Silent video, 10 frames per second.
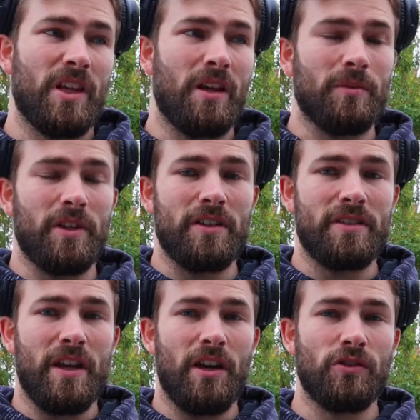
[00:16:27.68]
I'm going to
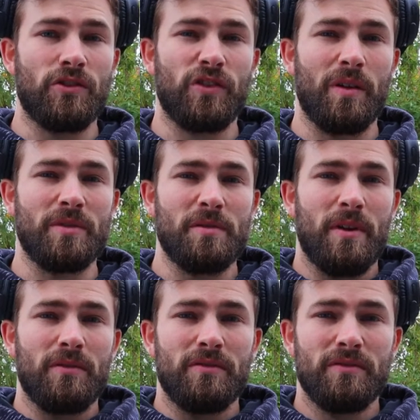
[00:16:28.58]
say 100 grams is about